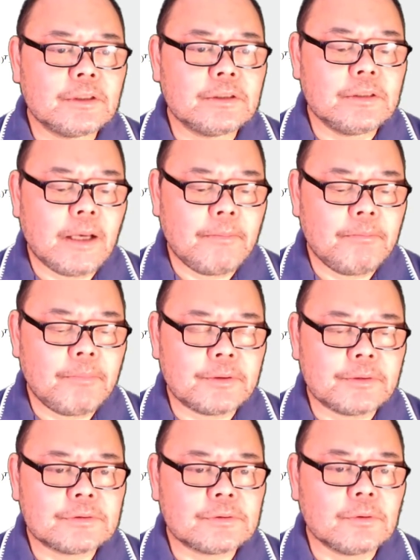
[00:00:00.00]
the
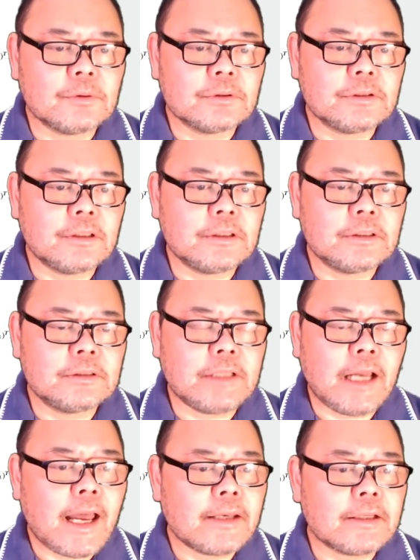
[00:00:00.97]
numbers or the
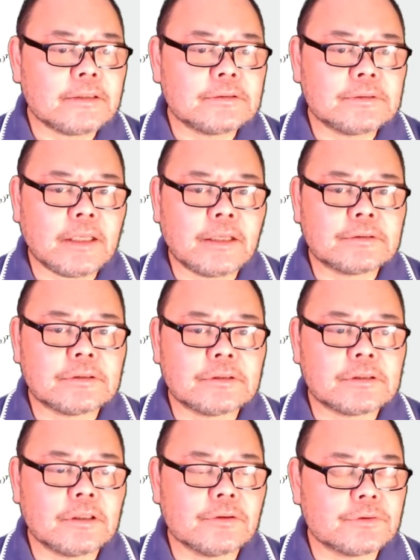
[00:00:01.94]
data is actually
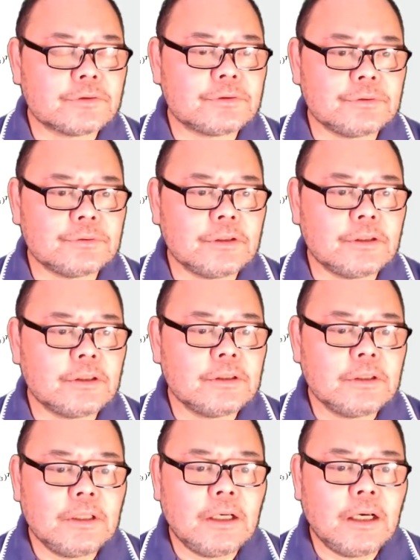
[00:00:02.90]
close to the
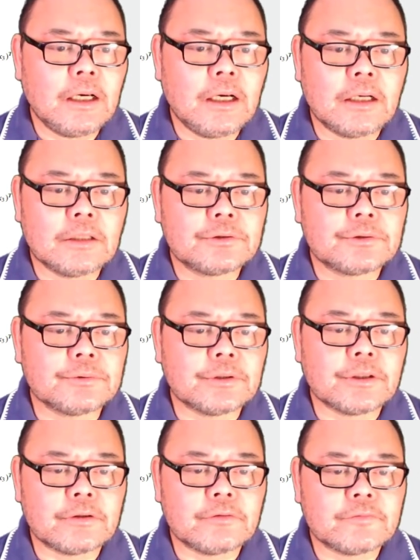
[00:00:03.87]
uh, true
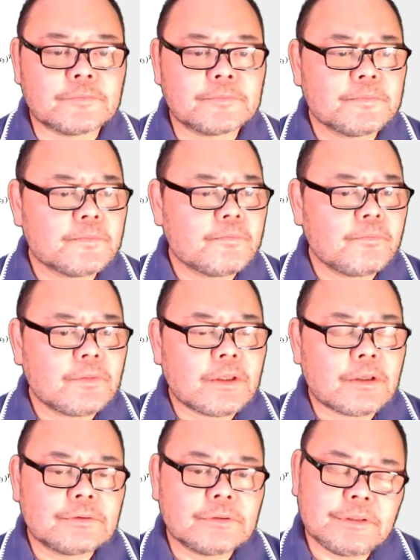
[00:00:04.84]
curve.
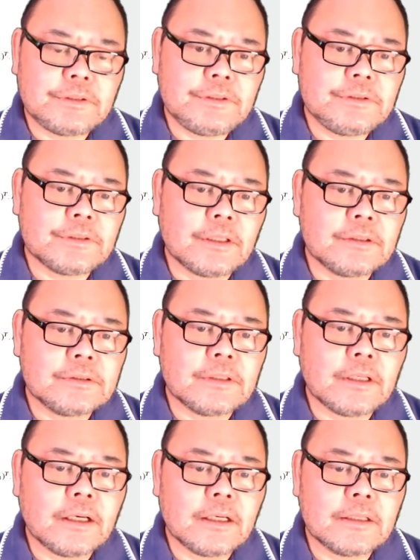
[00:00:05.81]
So these are,
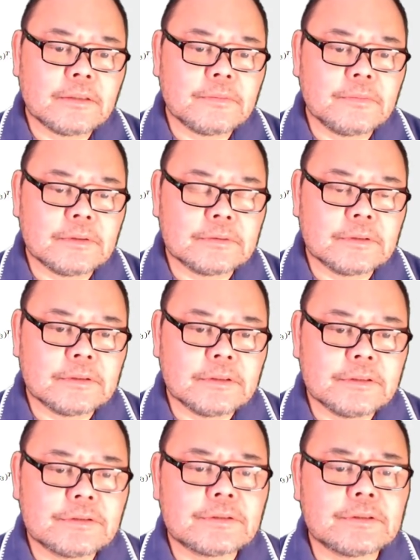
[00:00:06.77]
uh,
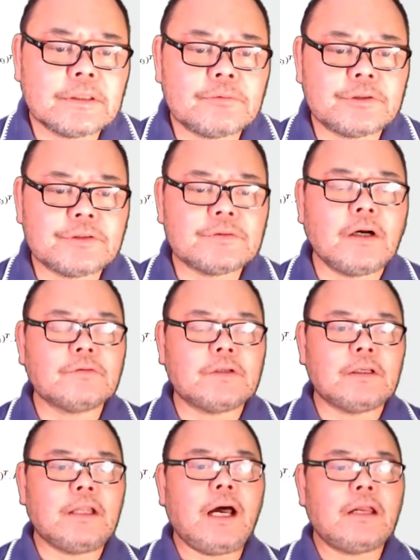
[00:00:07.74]
this resolve
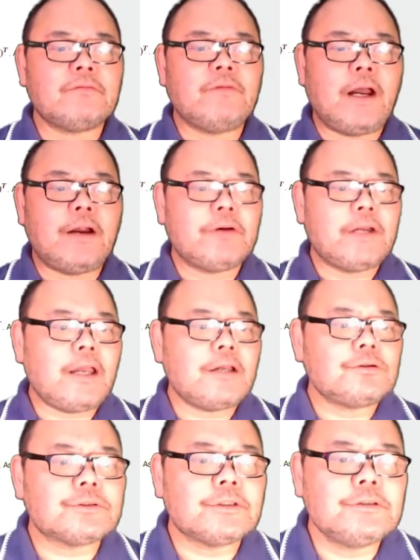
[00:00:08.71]
a lot of
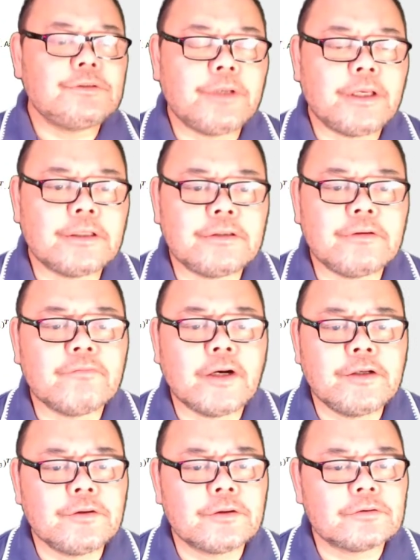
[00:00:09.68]
variation. You can
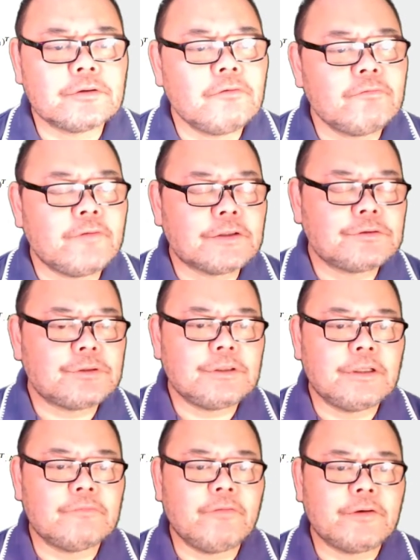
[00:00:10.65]
define your rho
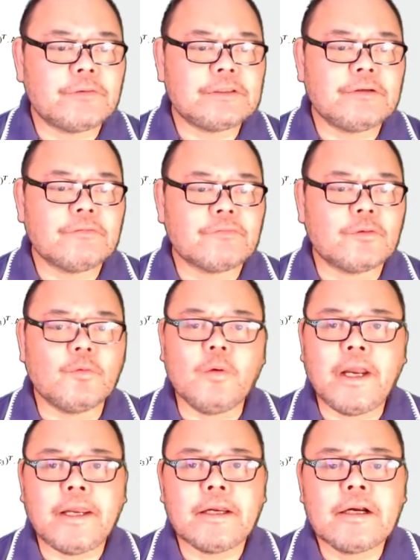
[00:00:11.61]
function in a very different
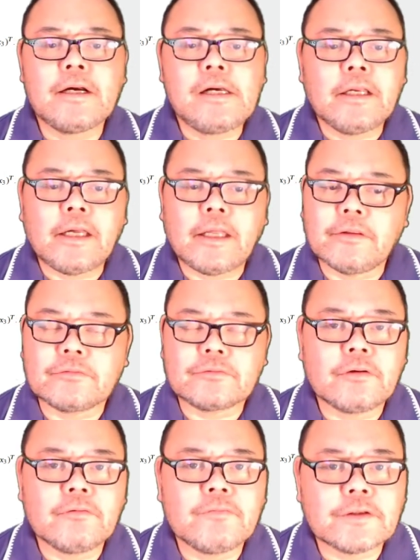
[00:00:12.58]
way. And the
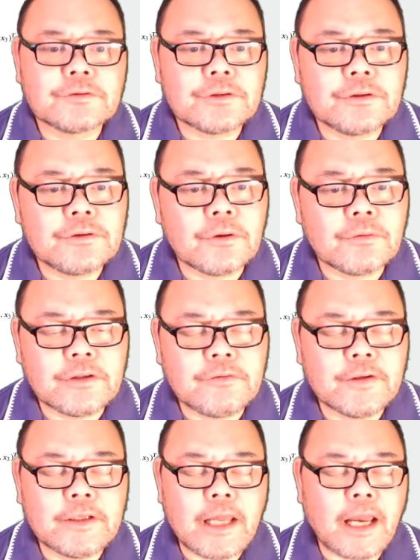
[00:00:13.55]
rho function don't
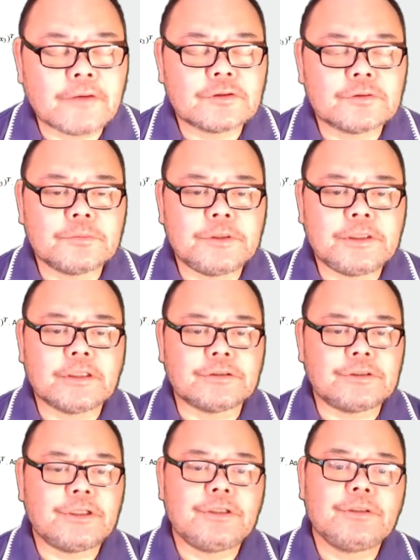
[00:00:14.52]
even have to be
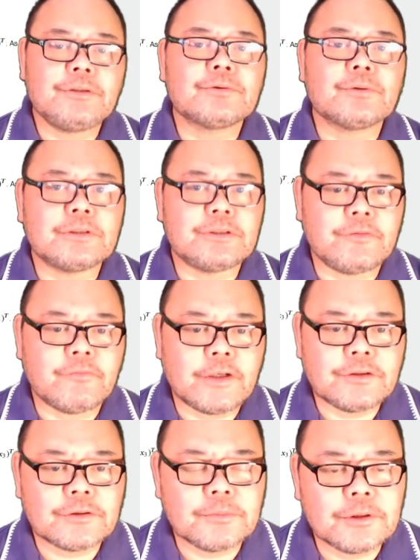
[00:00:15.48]
continuous or
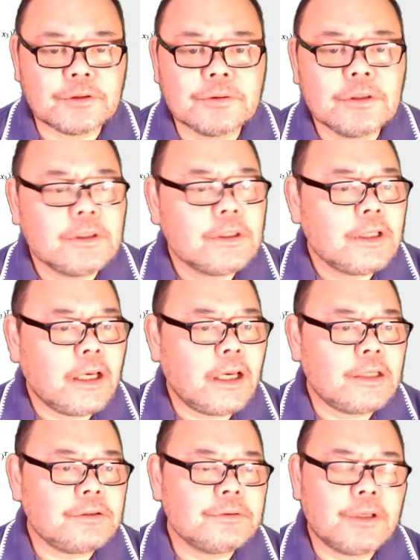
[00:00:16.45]
differentiable
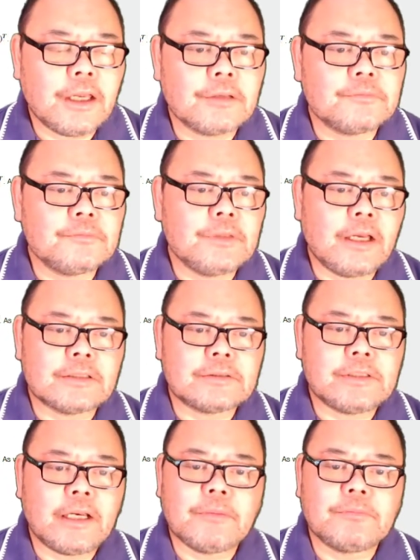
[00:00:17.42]
you can uh,
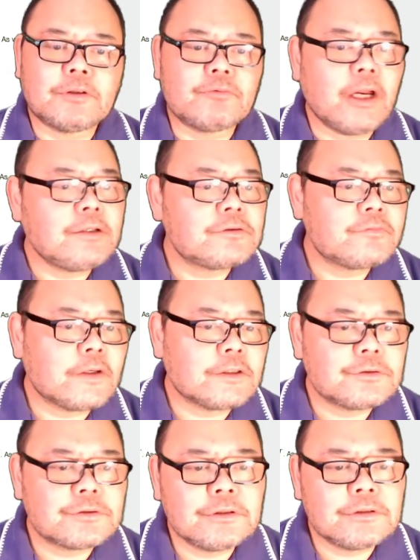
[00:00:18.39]
set up a range
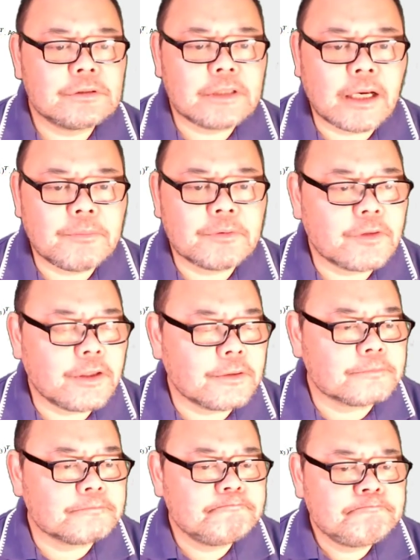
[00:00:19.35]
function type of
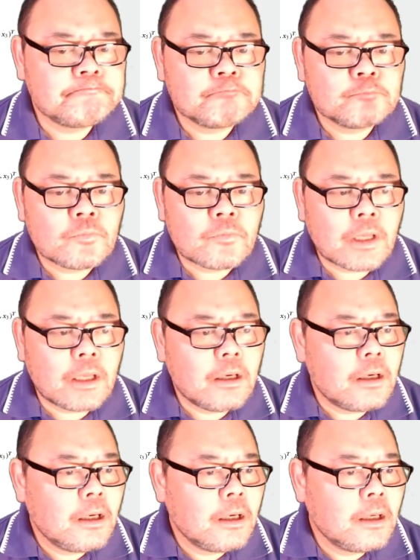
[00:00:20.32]
thing.
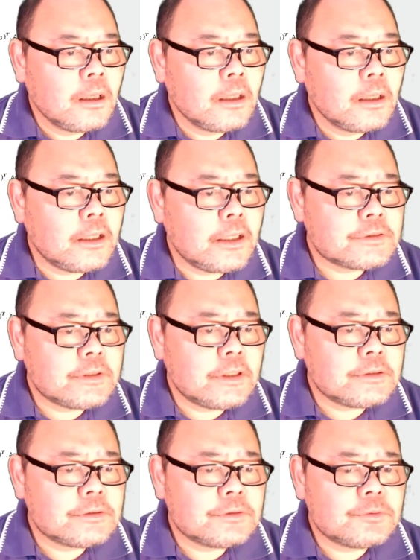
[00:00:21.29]
The next
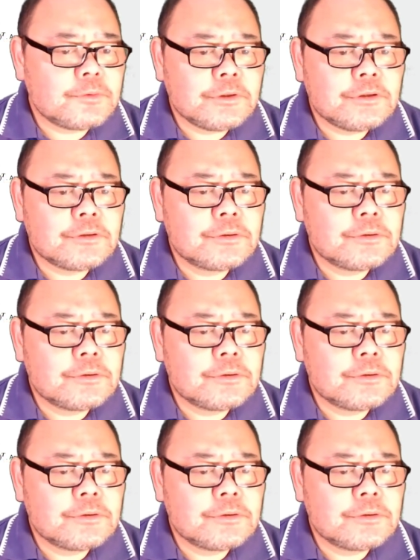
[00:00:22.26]
things is we